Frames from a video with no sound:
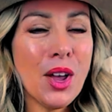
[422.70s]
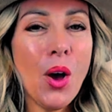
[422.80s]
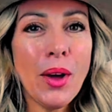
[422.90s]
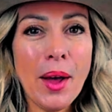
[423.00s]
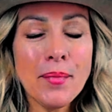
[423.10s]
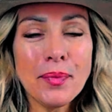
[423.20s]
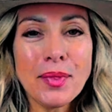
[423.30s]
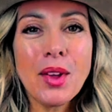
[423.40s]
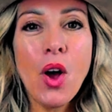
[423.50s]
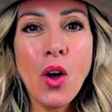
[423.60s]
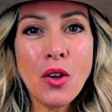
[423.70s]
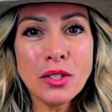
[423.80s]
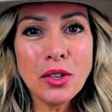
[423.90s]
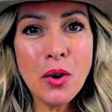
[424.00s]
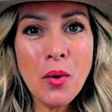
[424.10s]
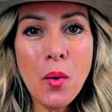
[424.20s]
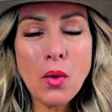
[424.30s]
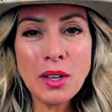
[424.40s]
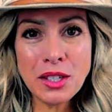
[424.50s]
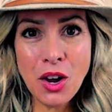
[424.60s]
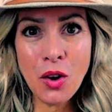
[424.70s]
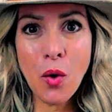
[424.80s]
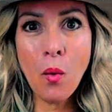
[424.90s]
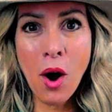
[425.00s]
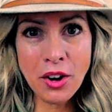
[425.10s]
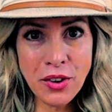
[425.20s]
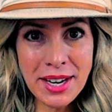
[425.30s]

Okay, also let's talk watering